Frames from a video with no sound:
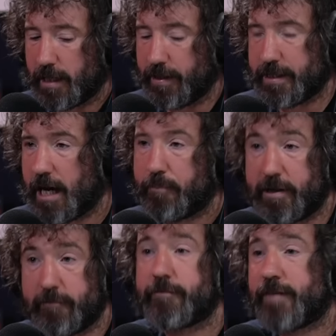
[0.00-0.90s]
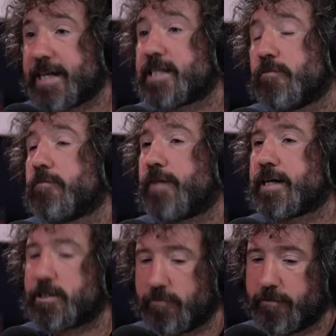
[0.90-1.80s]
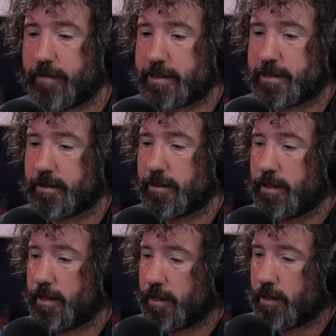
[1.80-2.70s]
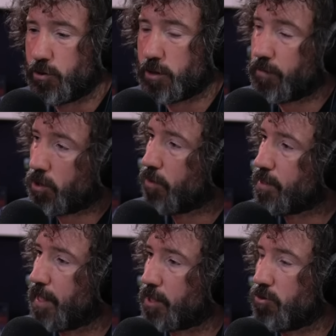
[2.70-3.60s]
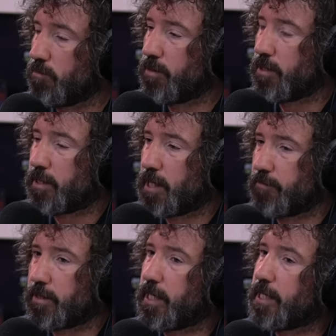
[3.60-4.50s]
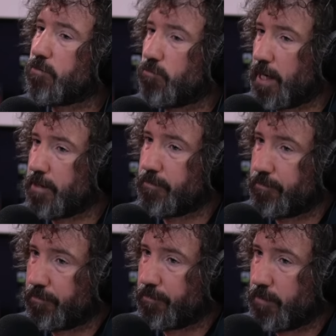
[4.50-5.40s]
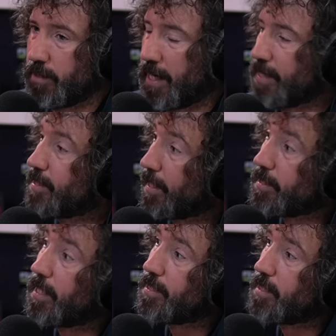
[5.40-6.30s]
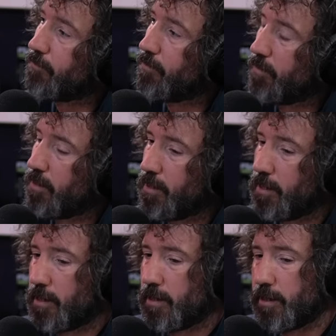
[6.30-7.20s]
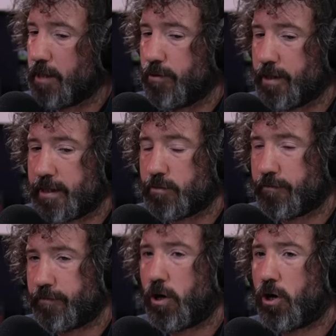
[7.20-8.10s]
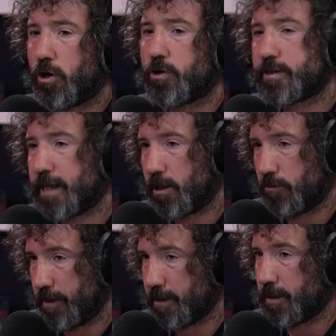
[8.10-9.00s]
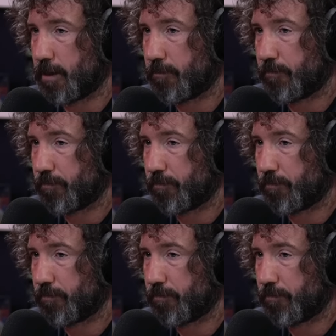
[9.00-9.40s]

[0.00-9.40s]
And it's happening faster and faster and faster. Just for context, remember the Kevin Keegan rant, 96, 97? Mm -hmm. They were in the, it was a four horse title race that.